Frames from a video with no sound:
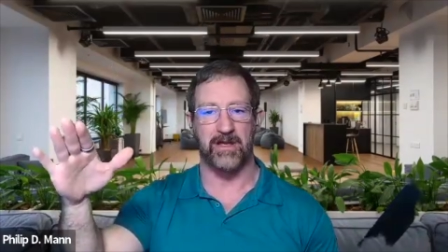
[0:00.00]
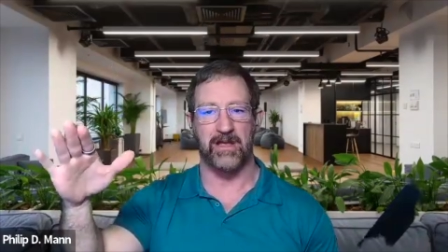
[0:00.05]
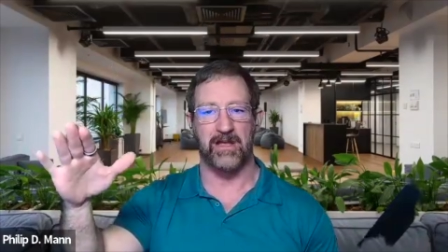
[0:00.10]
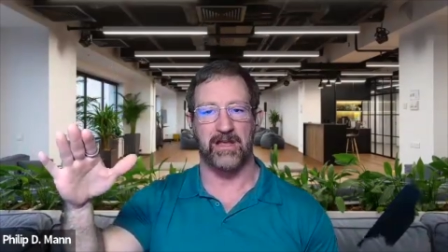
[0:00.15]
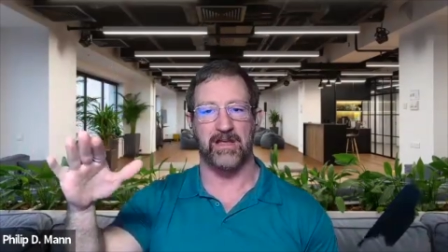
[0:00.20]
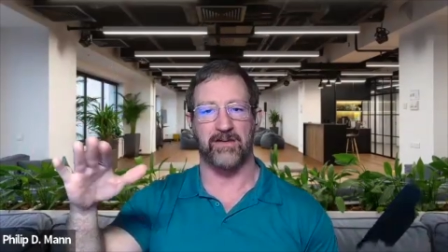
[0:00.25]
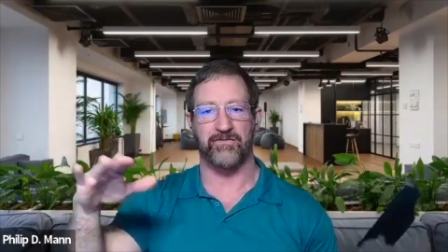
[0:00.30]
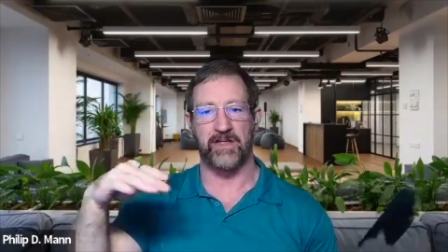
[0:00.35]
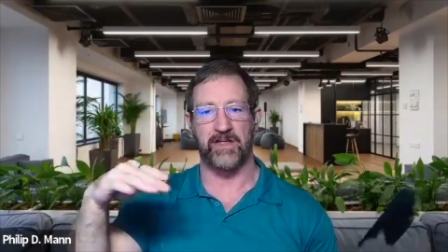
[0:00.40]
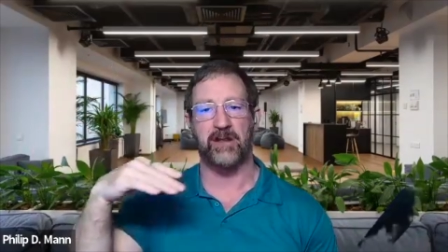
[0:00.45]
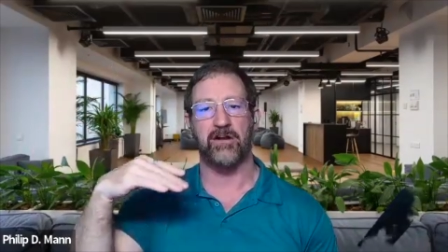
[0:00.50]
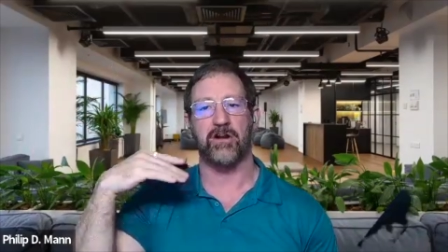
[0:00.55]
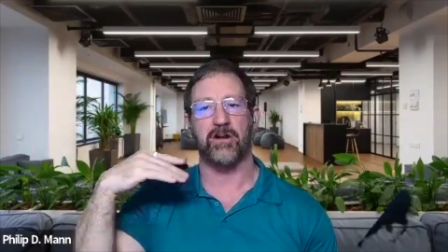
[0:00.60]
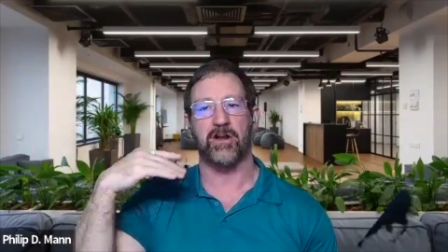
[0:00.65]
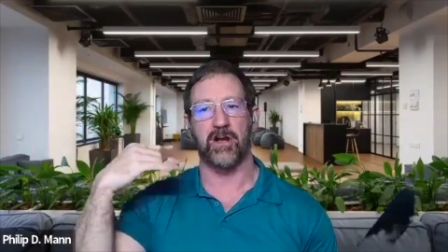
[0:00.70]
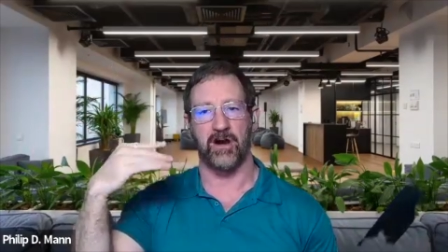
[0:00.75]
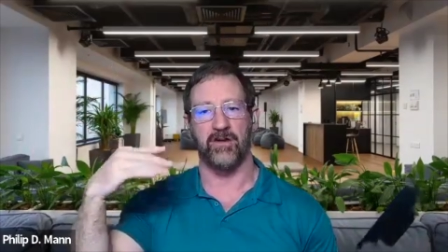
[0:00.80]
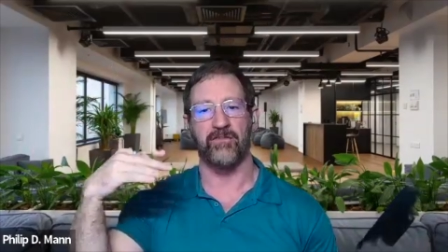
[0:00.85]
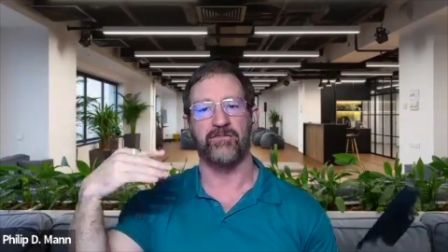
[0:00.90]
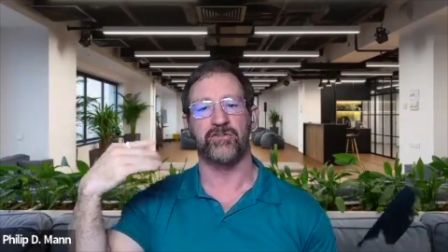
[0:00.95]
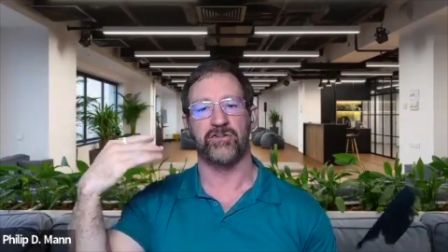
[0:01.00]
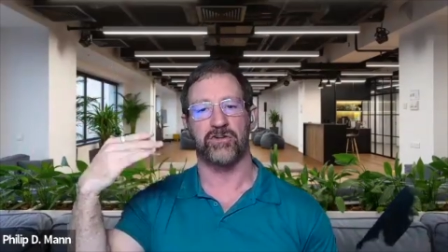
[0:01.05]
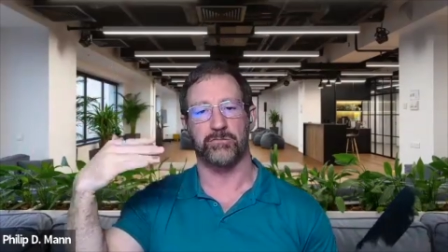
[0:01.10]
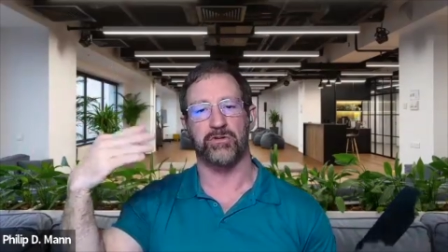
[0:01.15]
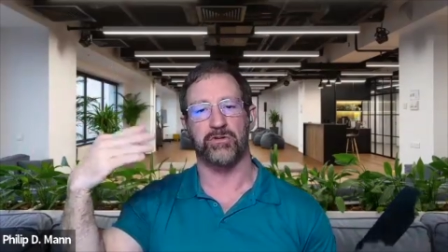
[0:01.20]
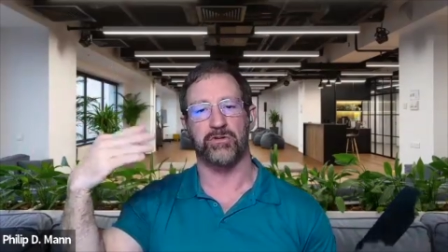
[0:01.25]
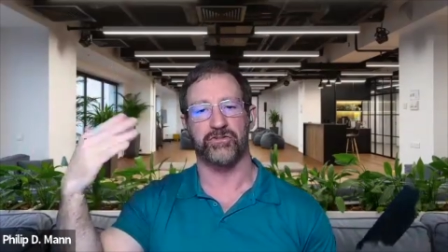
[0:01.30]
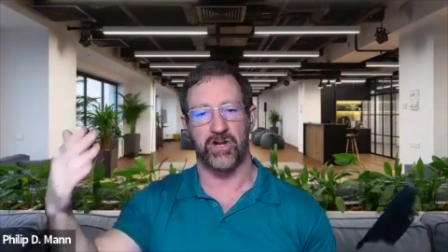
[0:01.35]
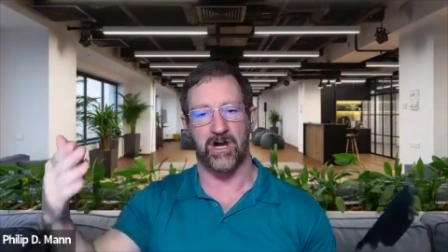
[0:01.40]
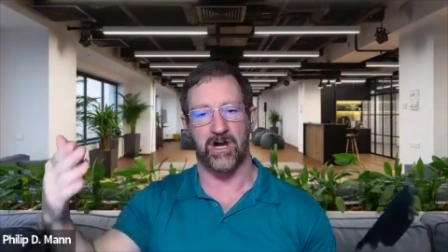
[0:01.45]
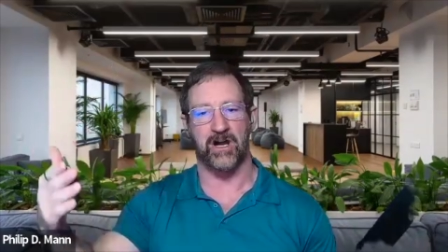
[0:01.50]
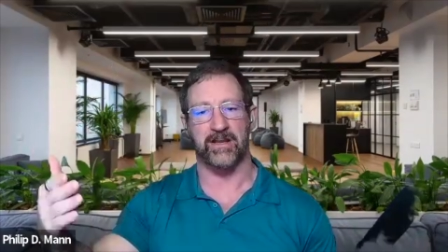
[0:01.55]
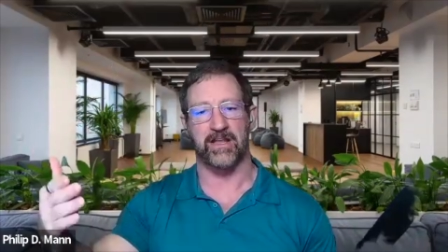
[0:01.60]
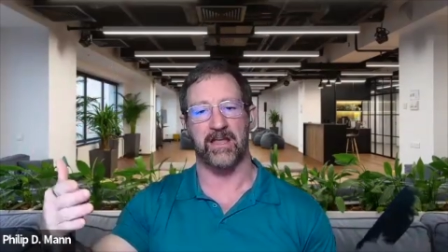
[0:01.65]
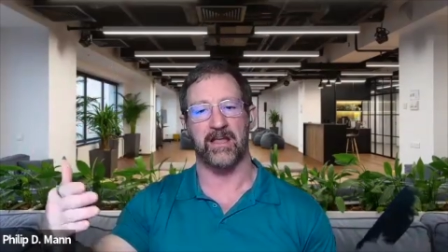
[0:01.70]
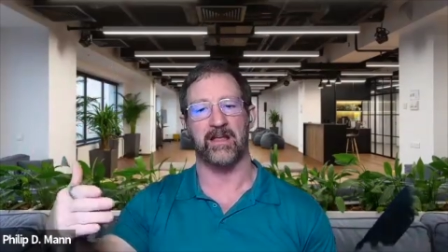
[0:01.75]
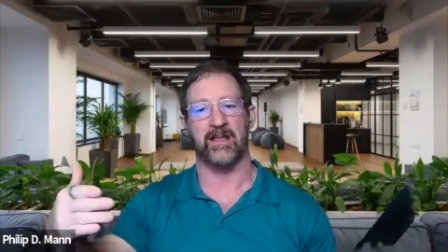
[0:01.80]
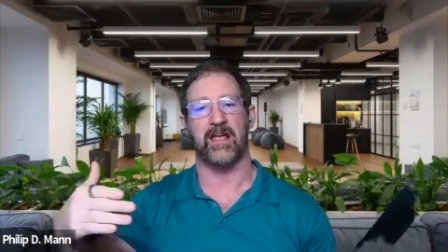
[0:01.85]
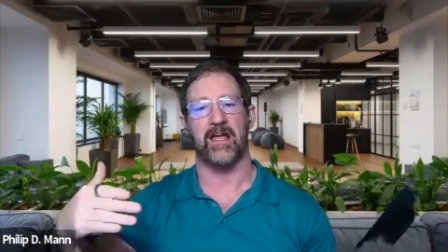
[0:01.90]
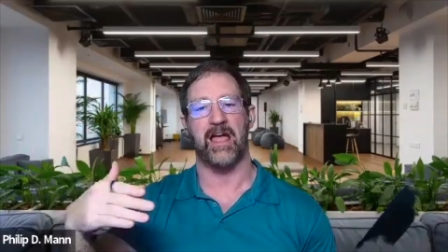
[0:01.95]
If they are comfortable
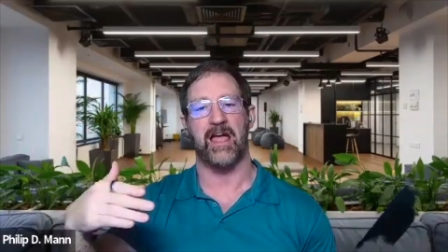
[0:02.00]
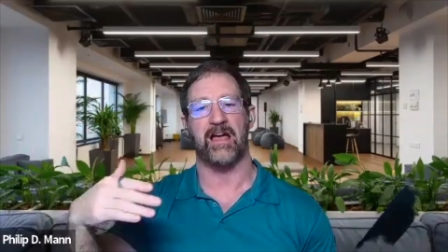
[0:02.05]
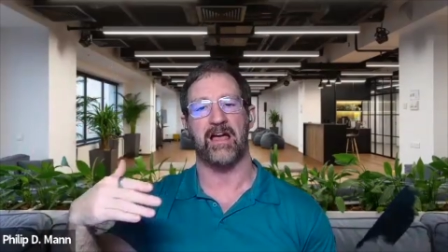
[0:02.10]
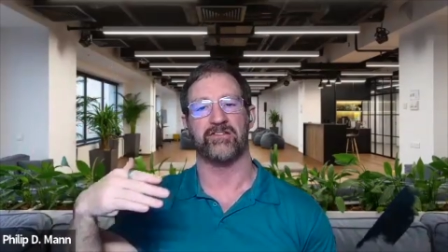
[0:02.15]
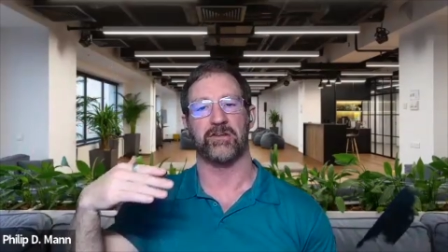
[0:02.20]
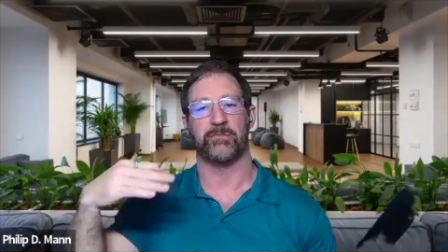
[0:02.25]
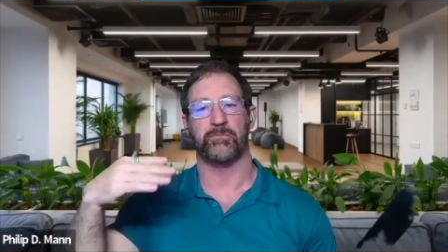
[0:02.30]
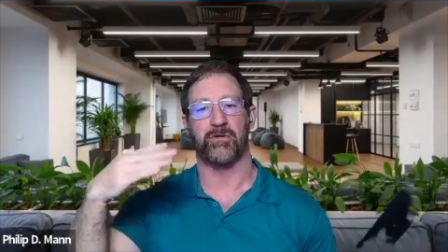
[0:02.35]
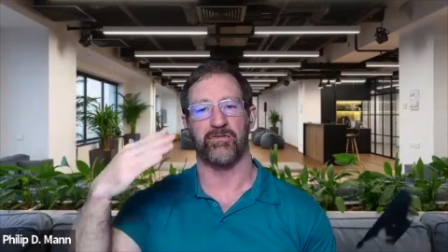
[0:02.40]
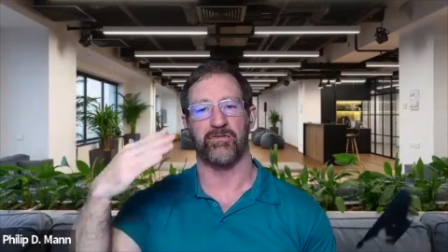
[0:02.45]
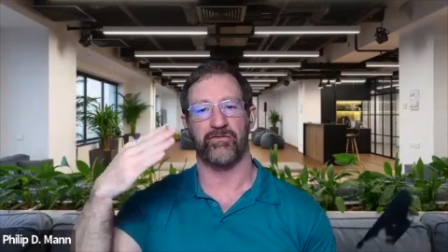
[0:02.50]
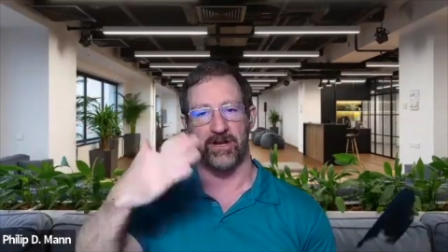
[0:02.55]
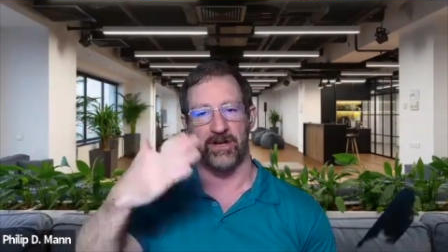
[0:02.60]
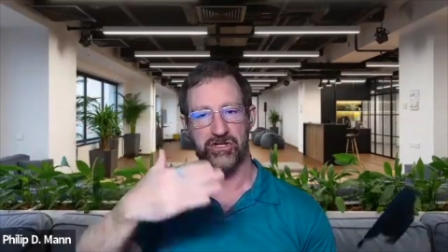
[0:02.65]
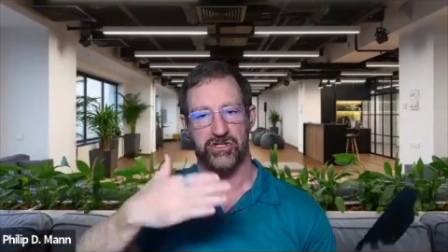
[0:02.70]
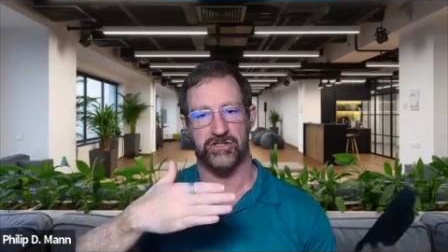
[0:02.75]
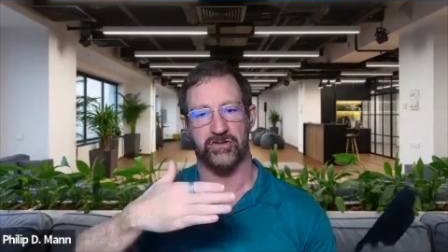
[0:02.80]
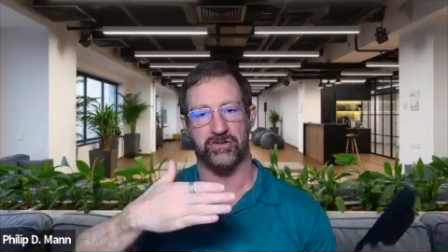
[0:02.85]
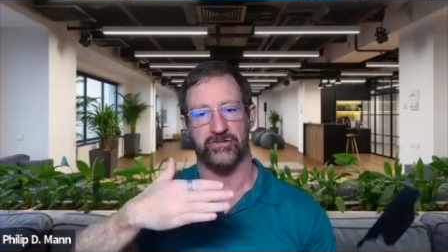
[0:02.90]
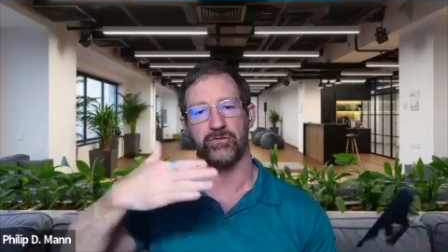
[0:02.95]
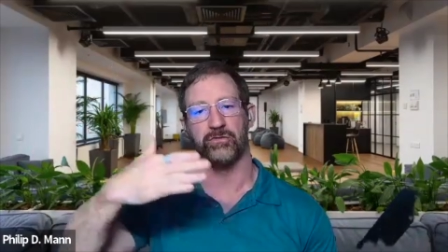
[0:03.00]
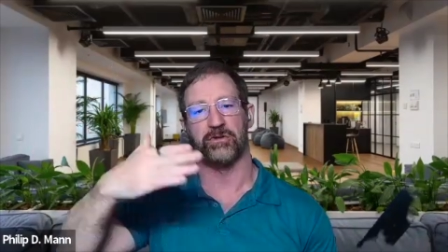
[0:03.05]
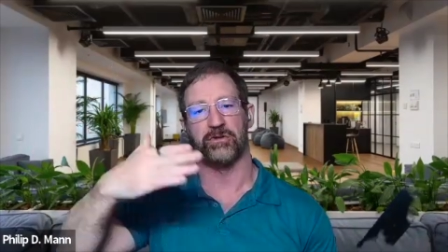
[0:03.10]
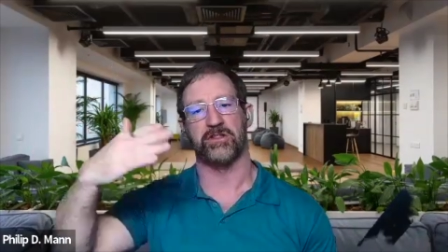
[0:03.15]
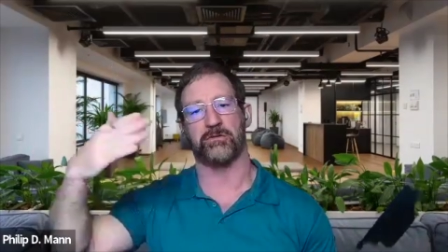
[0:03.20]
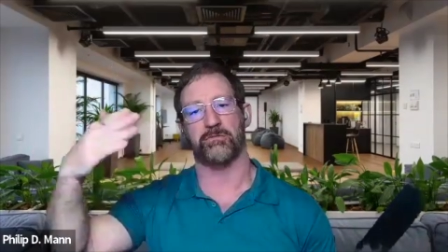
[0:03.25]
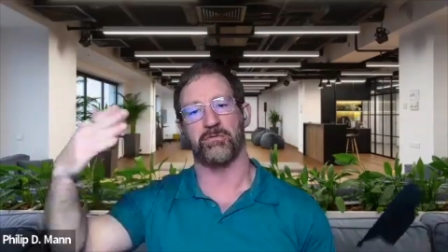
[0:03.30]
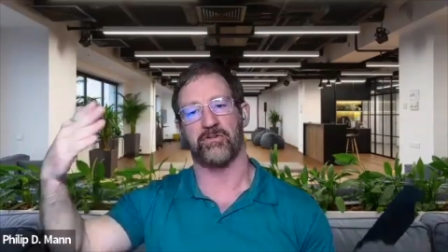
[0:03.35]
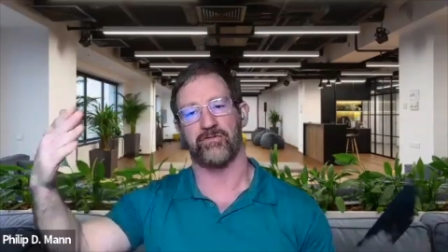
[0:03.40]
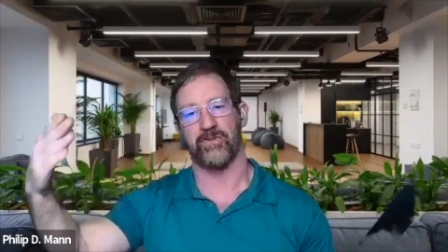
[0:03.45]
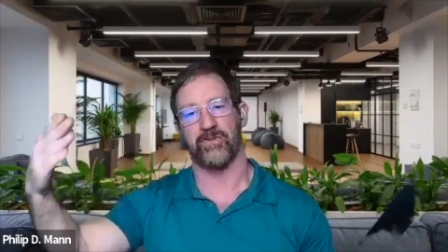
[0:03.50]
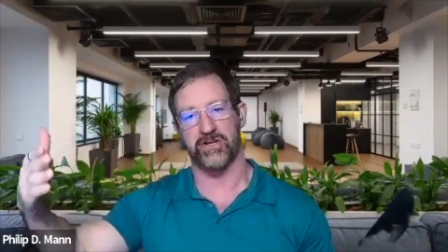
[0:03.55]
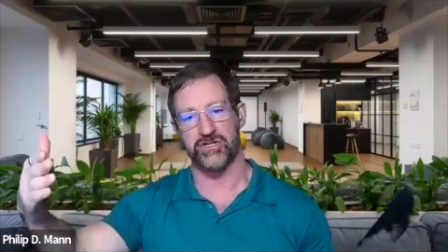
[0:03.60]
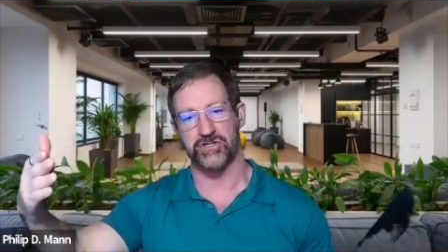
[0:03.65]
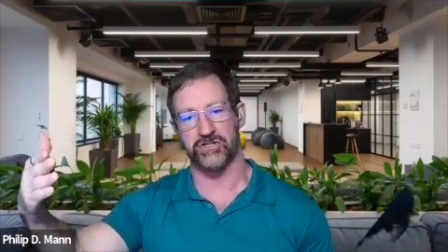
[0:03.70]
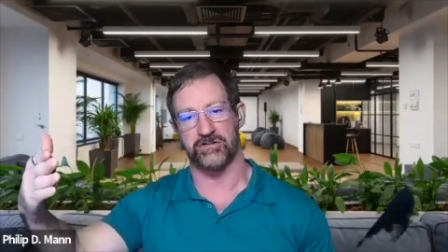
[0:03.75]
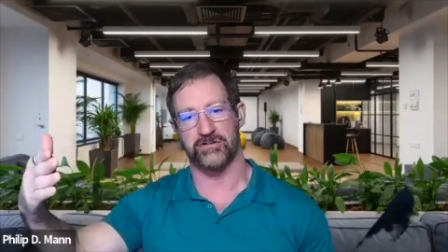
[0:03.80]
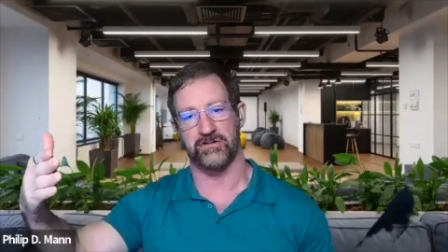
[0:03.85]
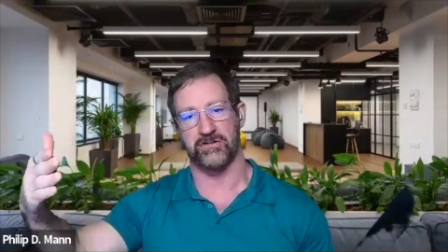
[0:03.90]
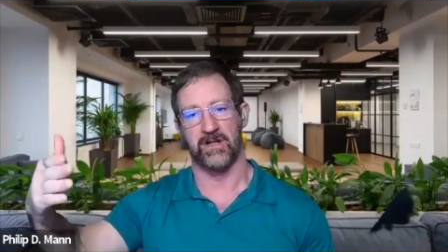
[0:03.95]
talking as a professional to another
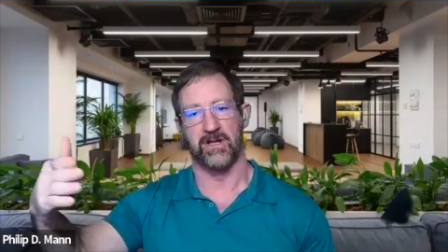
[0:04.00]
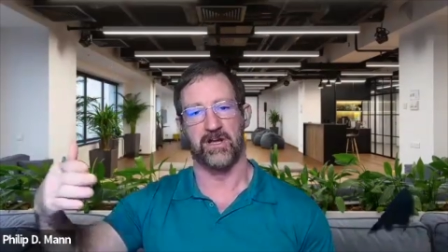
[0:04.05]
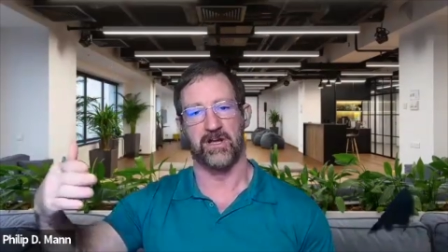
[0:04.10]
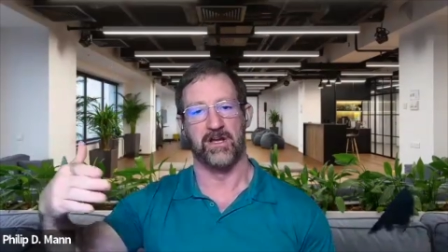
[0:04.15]
professional